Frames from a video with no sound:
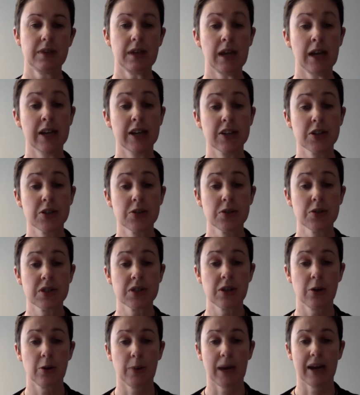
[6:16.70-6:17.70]
And it's
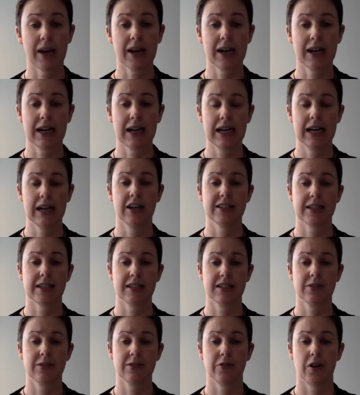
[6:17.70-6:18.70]
also about clearly
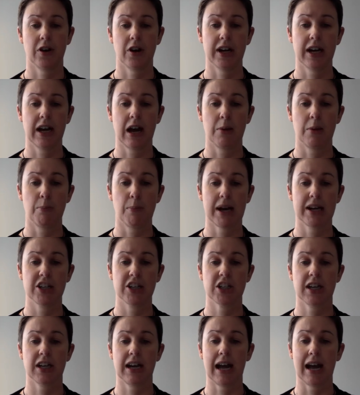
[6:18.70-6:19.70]
identifying and
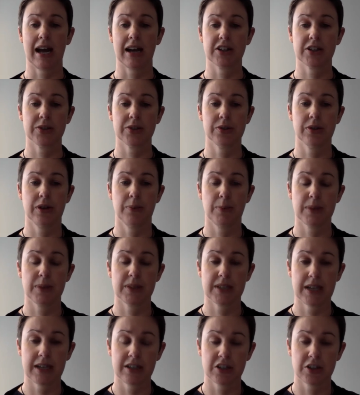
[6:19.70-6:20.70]
managing actual and
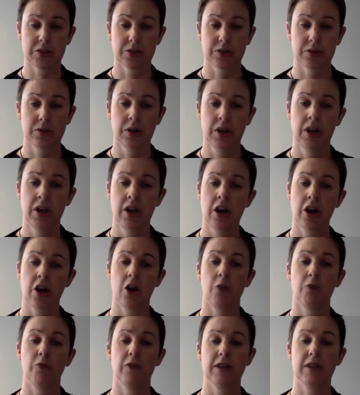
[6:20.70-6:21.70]
potential
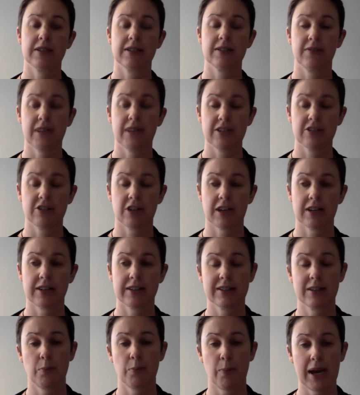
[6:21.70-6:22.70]
conflicts of interest
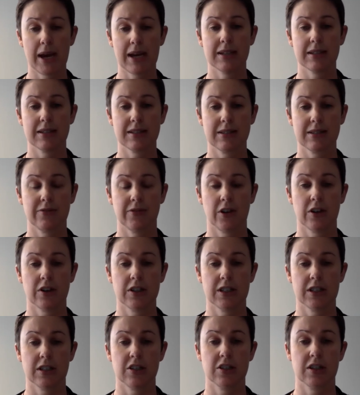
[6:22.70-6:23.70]
that may
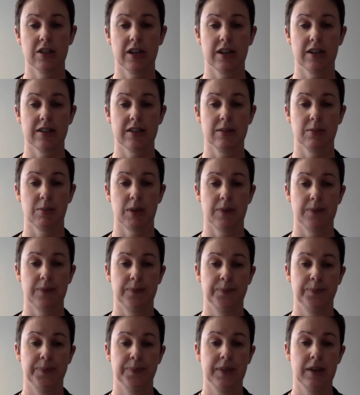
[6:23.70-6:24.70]
disadvantage the customer.
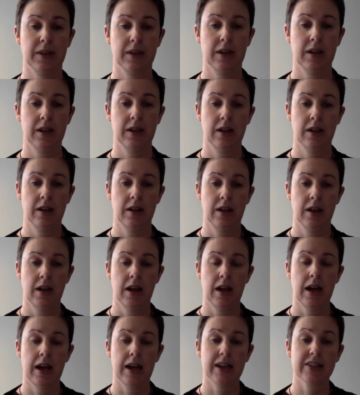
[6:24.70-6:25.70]

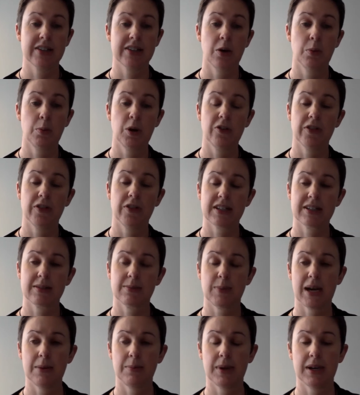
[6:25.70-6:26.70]
An example of this
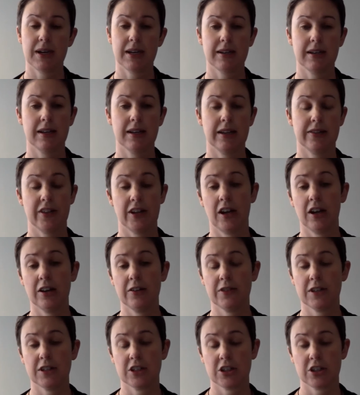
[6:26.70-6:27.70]
may be in the
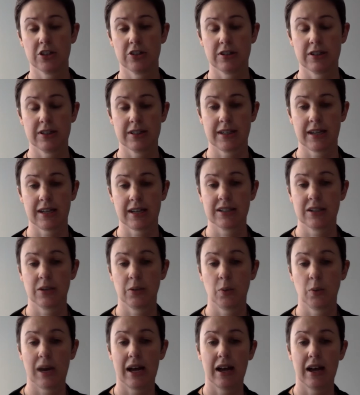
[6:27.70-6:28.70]
life insurance sector,
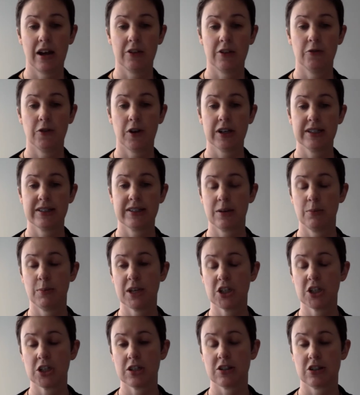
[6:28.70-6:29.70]
where advice
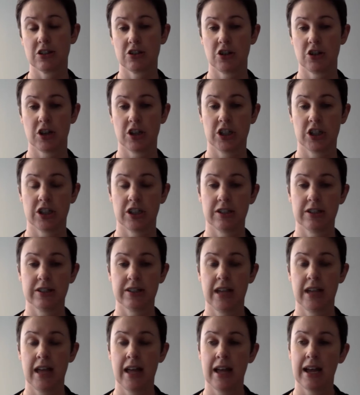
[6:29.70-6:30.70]
commission structures
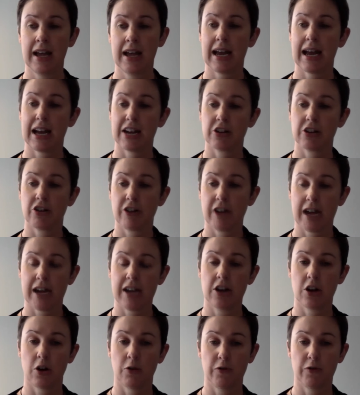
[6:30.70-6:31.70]
can
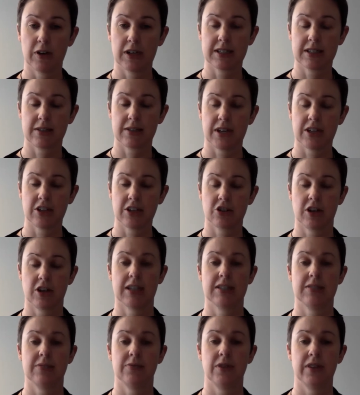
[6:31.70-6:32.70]
create conflicts of
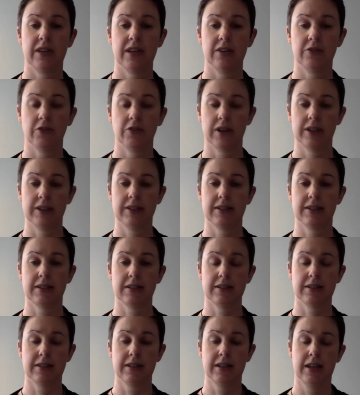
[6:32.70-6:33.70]
interest for the
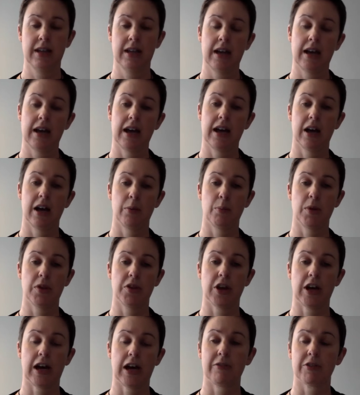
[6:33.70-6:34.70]
advisors
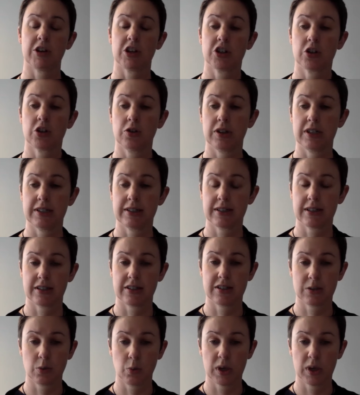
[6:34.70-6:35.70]
that have a choice as
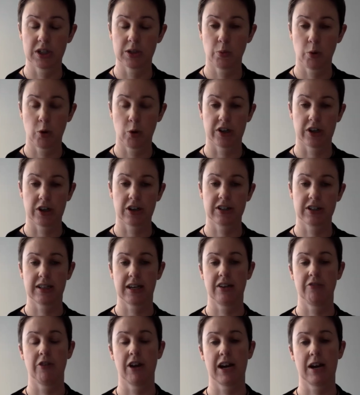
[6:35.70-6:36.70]
to which product
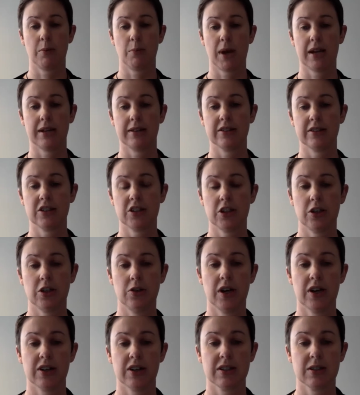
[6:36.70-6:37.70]
they recommend to
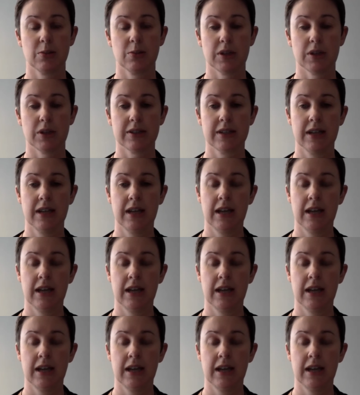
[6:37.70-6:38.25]
customers.